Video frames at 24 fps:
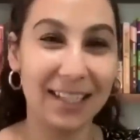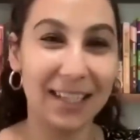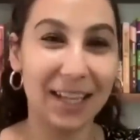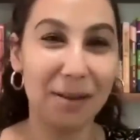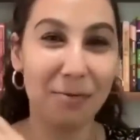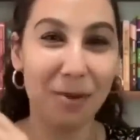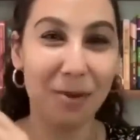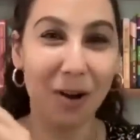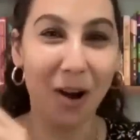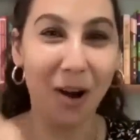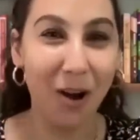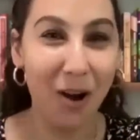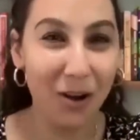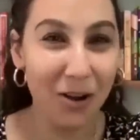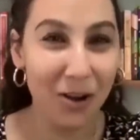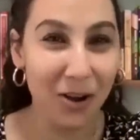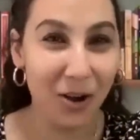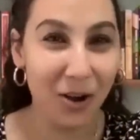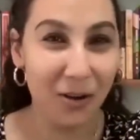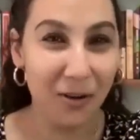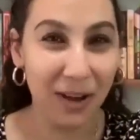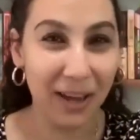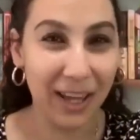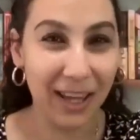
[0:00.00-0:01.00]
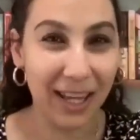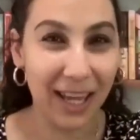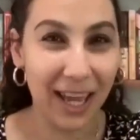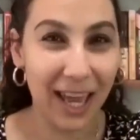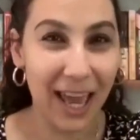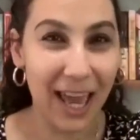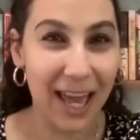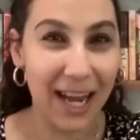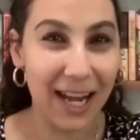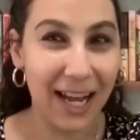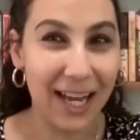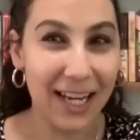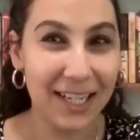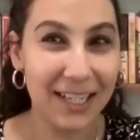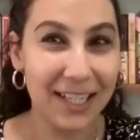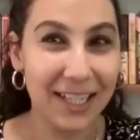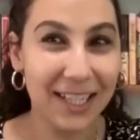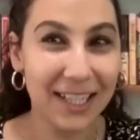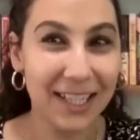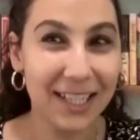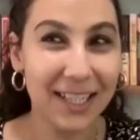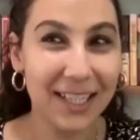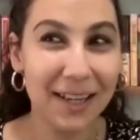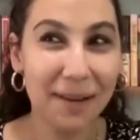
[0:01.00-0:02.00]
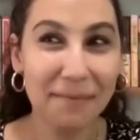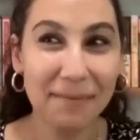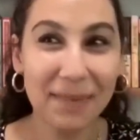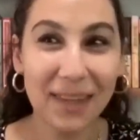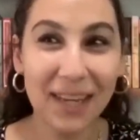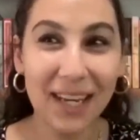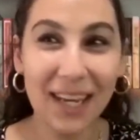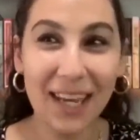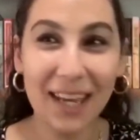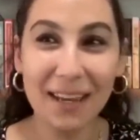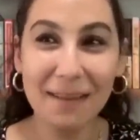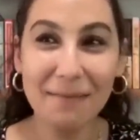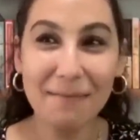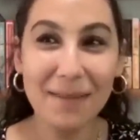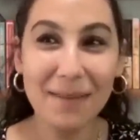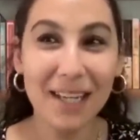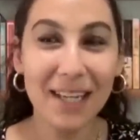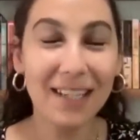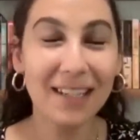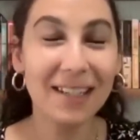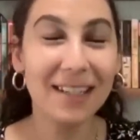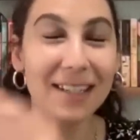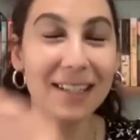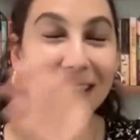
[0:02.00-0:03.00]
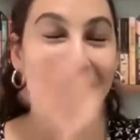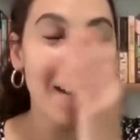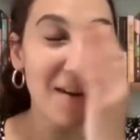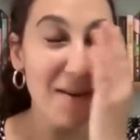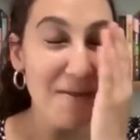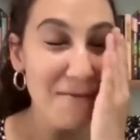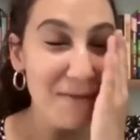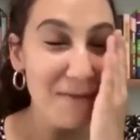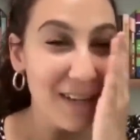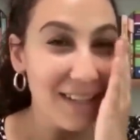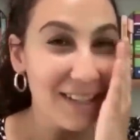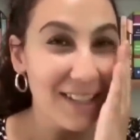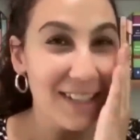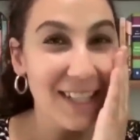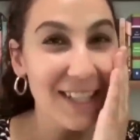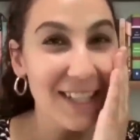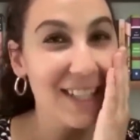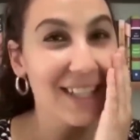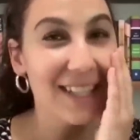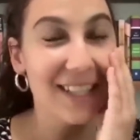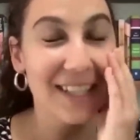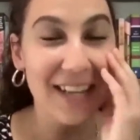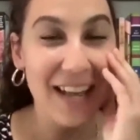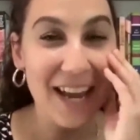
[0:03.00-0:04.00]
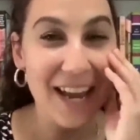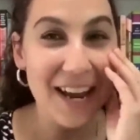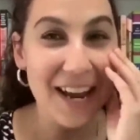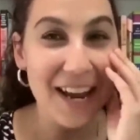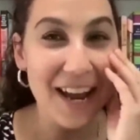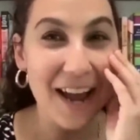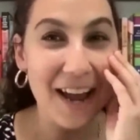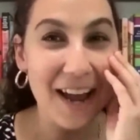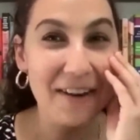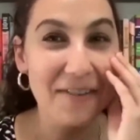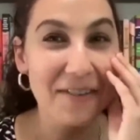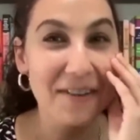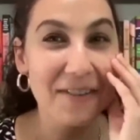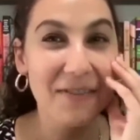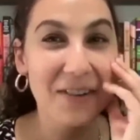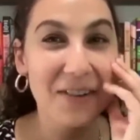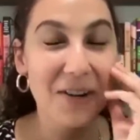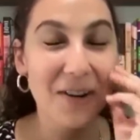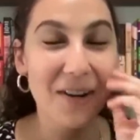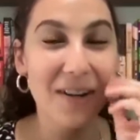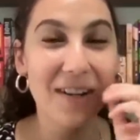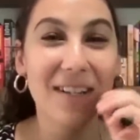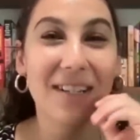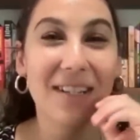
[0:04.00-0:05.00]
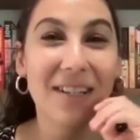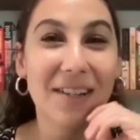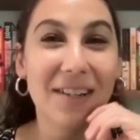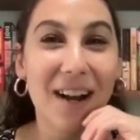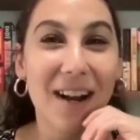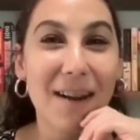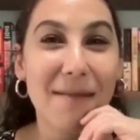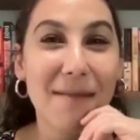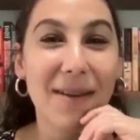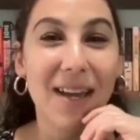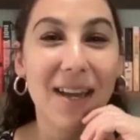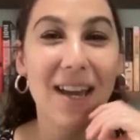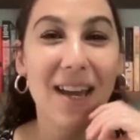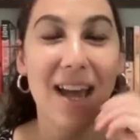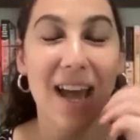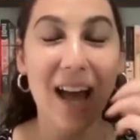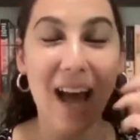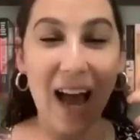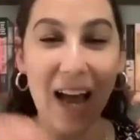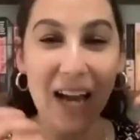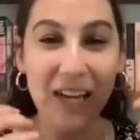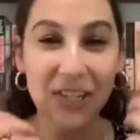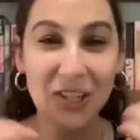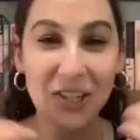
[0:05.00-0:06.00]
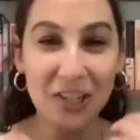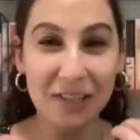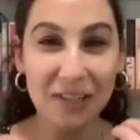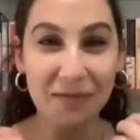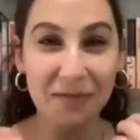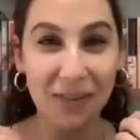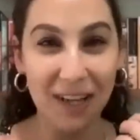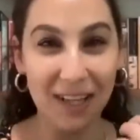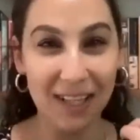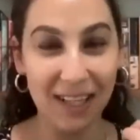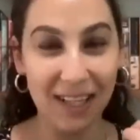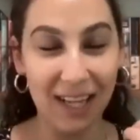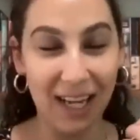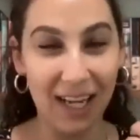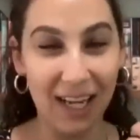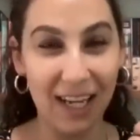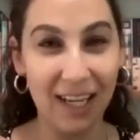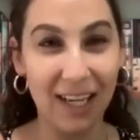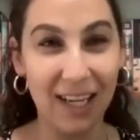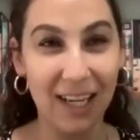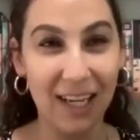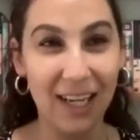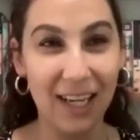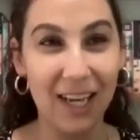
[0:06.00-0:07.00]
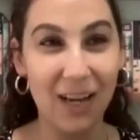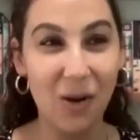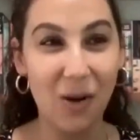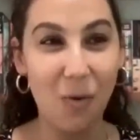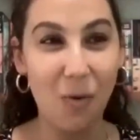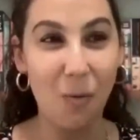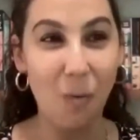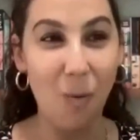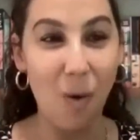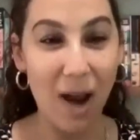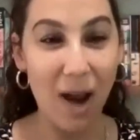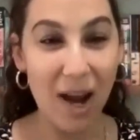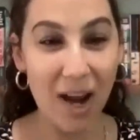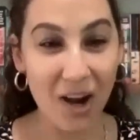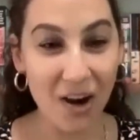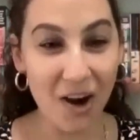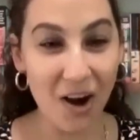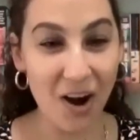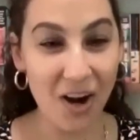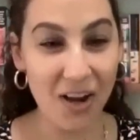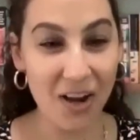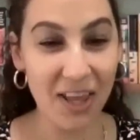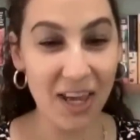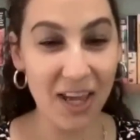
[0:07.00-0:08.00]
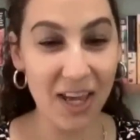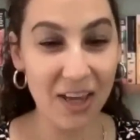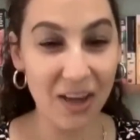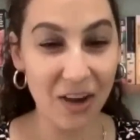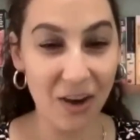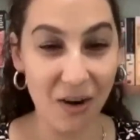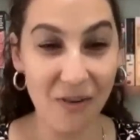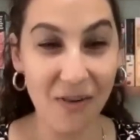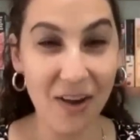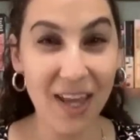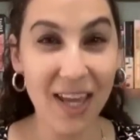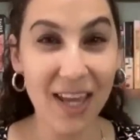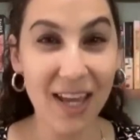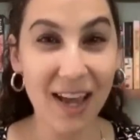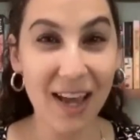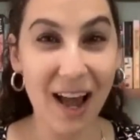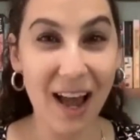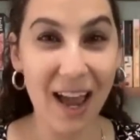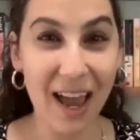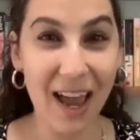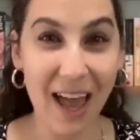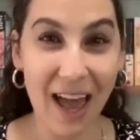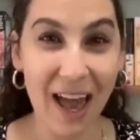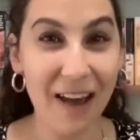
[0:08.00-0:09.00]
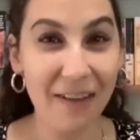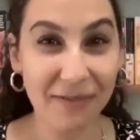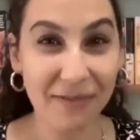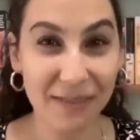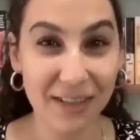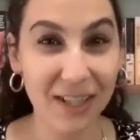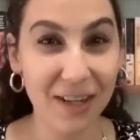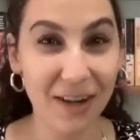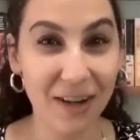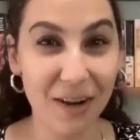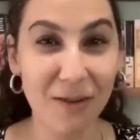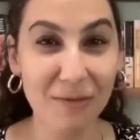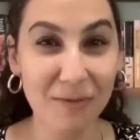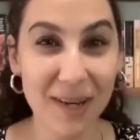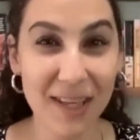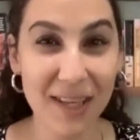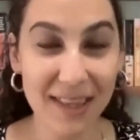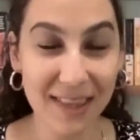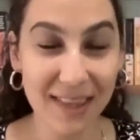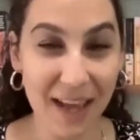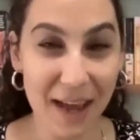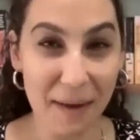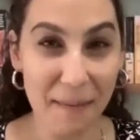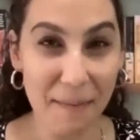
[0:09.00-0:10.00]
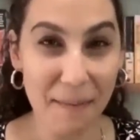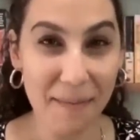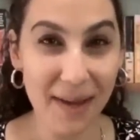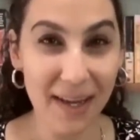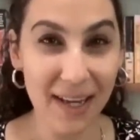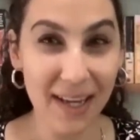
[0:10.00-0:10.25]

They were all going, and I just, something in me, it's so weird to this day. I don't even know how to describe it. I just felt like, where are they going? I have to go with them.